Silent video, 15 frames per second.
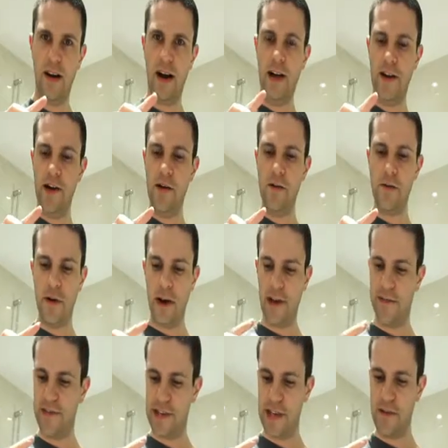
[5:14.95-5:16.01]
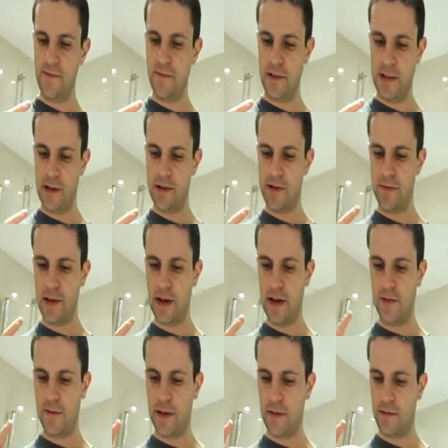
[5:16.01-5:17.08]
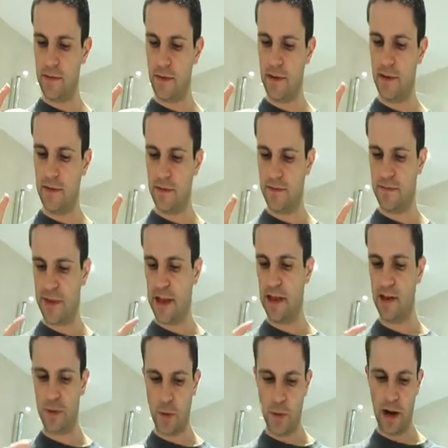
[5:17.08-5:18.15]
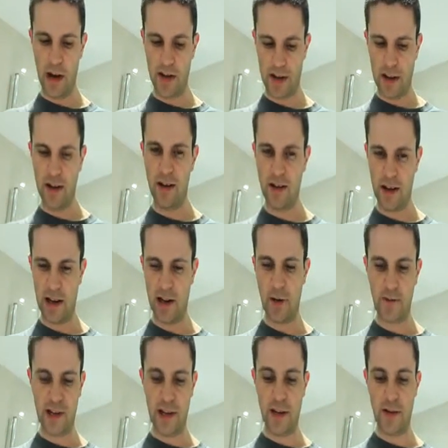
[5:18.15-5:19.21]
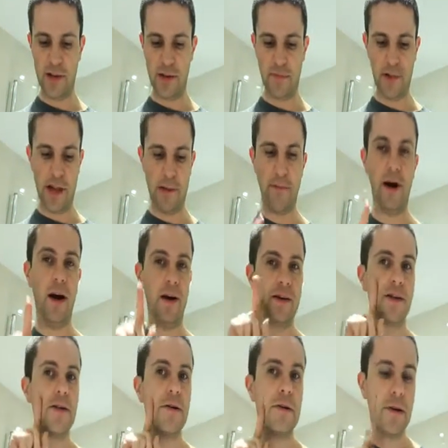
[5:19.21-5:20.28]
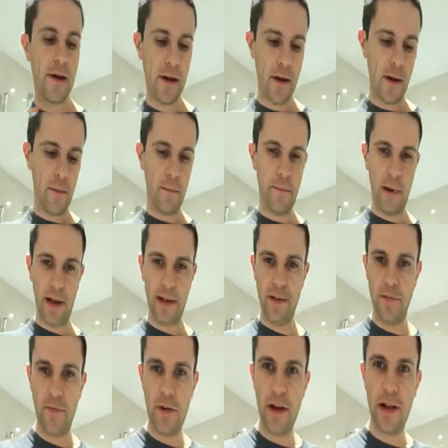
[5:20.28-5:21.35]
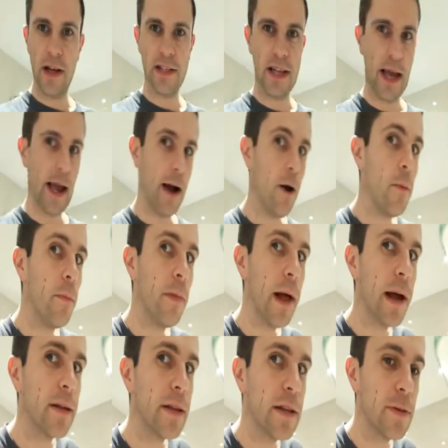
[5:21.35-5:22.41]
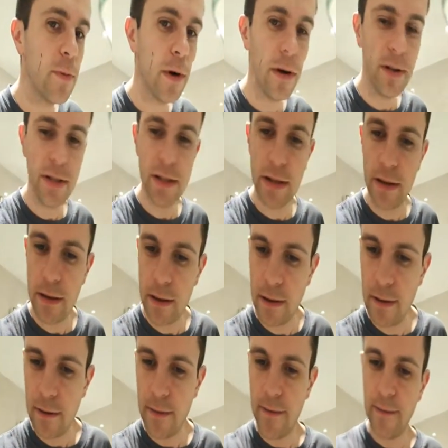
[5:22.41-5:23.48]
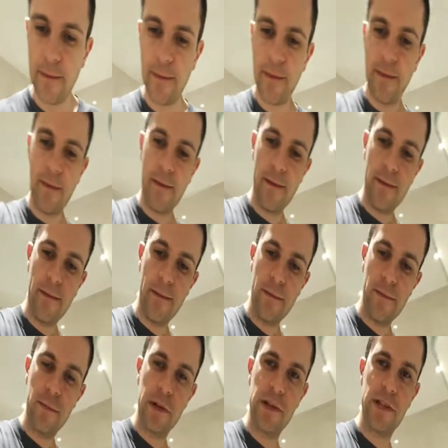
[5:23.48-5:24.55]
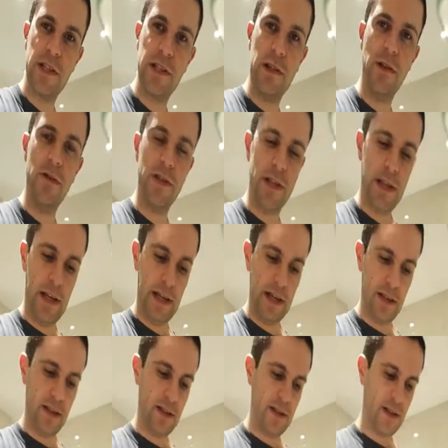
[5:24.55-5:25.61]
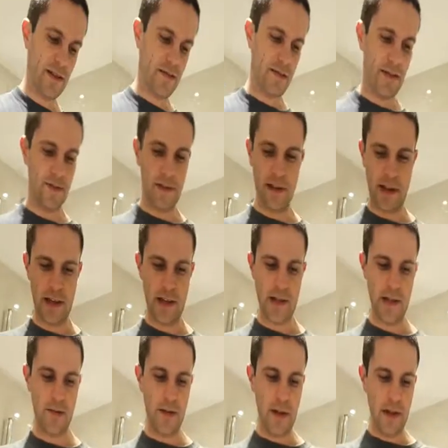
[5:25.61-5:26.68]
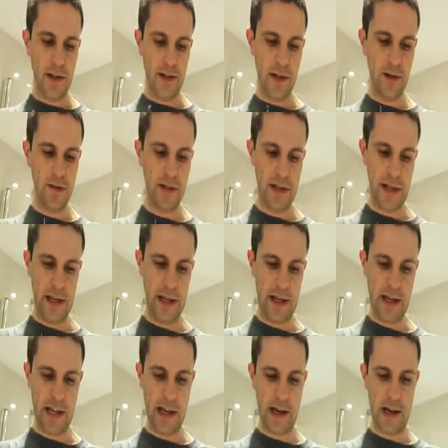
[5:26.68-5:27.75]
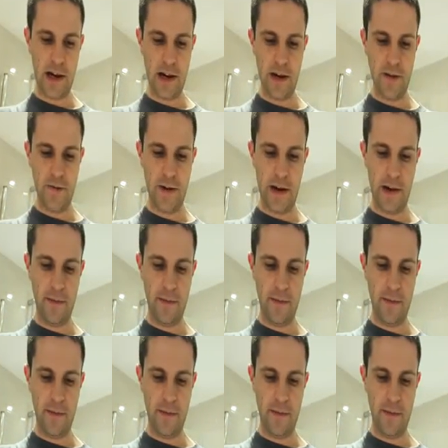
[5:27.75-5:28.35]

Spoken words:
I know I've seen videos of it being quite dark, and obviously I know it's a black mask, but I didn't realise how black this was. Because usually, I have to cut so. Usually it's that kind of